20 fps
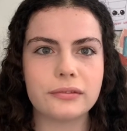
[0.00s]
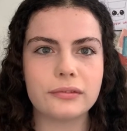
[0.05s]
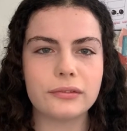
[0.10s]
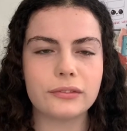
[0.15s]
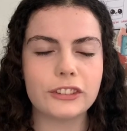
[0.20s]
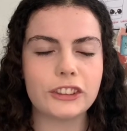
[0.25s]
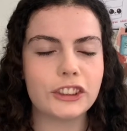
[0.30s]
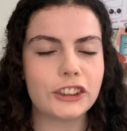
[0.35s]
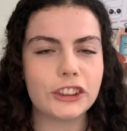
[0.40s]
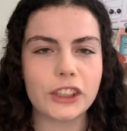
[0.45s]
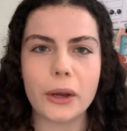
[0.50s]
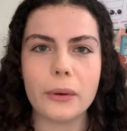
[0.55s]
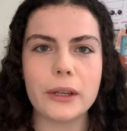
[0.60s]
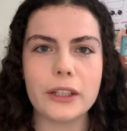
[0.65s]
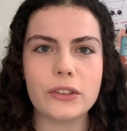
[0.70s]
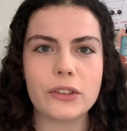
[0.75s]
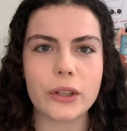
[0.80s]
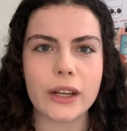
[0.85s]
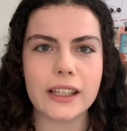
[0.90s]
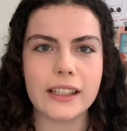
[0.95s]
so
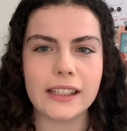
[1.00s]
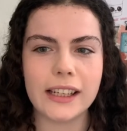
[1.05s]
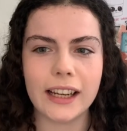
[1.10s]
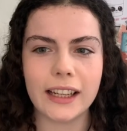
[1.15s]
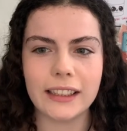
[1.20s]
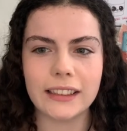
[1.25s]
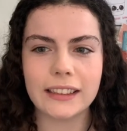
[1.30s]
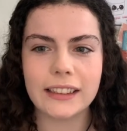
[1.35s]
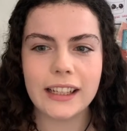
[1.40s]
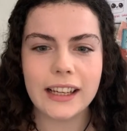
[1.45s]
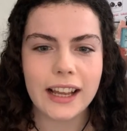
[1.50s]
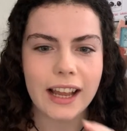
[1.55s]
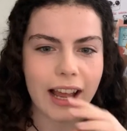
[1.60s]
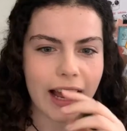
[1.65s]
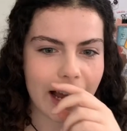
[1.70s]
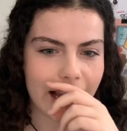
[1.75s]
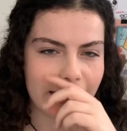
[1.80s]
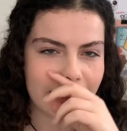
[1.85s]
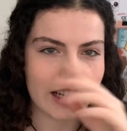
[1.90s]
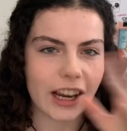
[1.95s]
interesting,
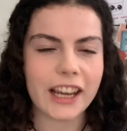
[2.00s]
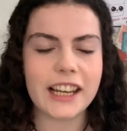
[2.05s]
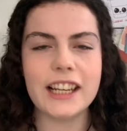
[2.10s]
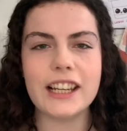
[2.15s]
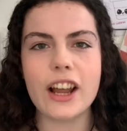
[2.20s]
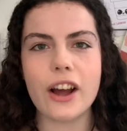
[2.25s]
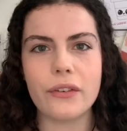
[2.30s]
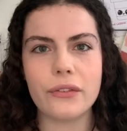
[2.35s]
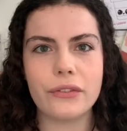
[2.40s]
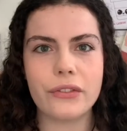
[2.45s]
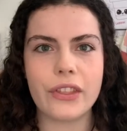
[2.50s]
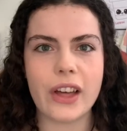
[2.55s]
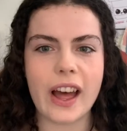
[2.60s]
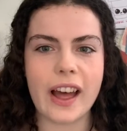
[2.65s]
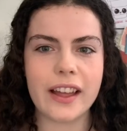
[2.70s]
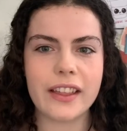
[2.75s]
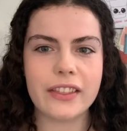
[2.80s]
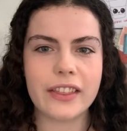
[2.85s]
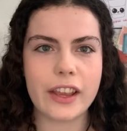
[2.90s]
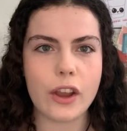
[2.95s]
and I love that
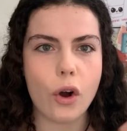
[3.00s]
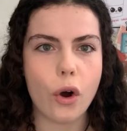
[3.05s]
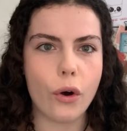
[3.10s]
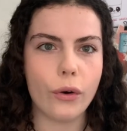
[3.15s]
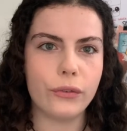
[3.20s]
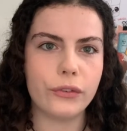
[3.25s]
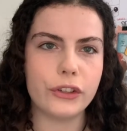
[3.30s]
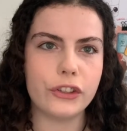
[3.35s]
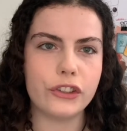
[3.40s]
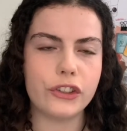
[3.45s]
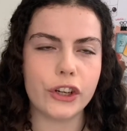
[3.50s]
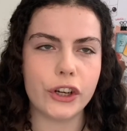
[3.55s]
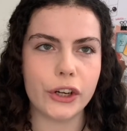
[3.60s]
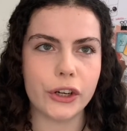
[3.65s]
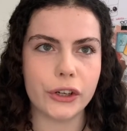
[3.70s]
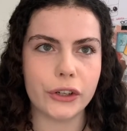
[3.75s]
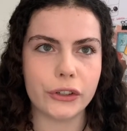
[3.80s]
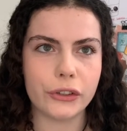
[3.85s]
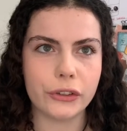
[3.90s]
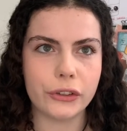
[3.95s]
they often
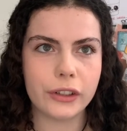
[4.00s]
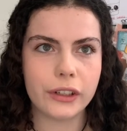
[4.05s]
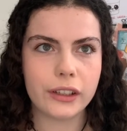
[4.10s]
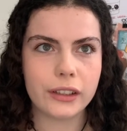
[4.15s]
turn